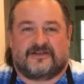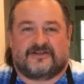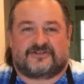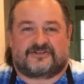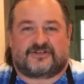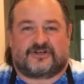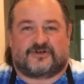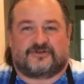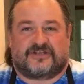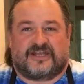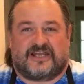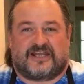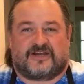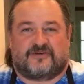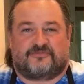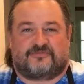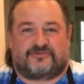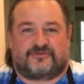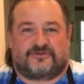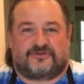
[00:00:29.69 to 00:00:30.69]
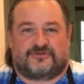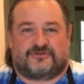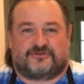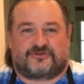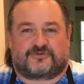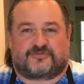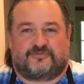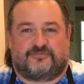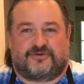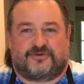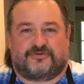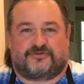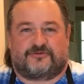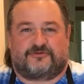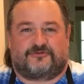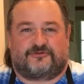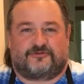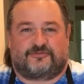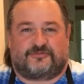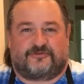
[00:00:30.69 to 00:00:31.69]
so they can produce
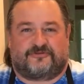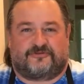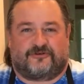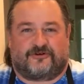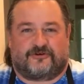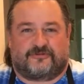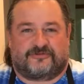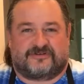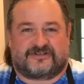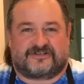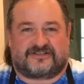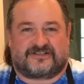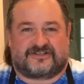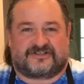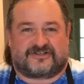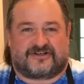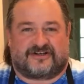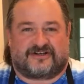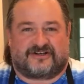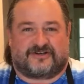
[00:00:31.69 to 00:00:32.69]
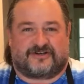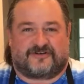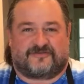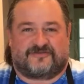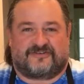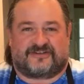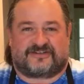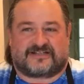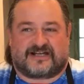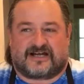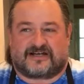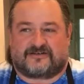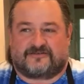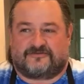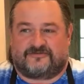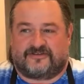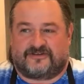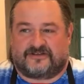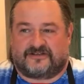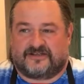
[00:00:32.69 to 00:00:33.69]
beautiful performances on and off the soccer
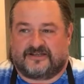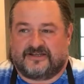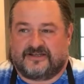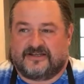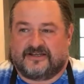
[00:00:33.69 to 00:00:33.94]
field.